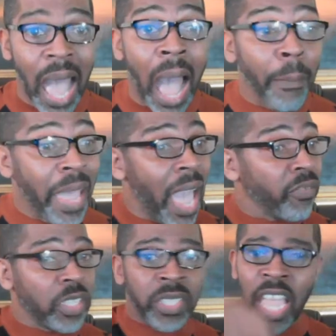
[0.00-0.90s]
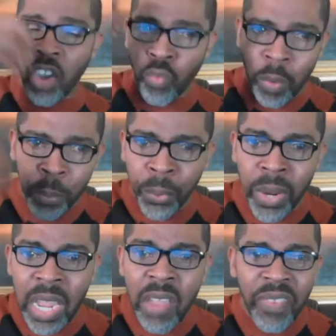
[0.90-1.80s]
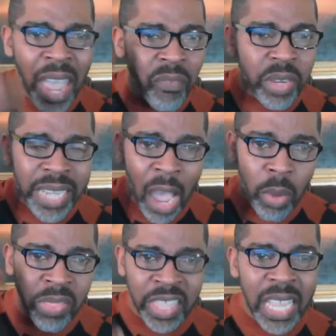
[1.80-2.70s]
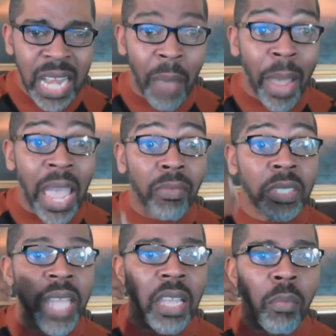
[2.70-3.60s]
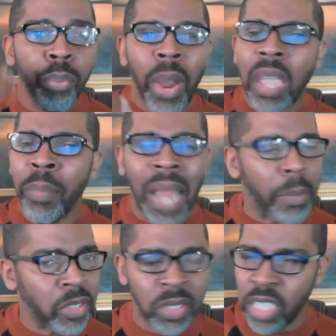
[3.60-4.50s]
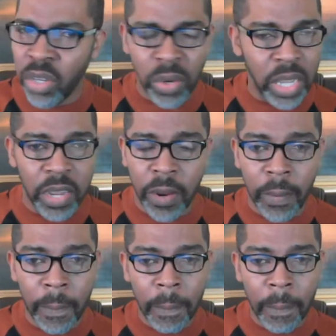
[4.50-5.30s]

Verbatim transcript: I may have to take a reprieve every now and then. I might have to take a break, but I'm still here.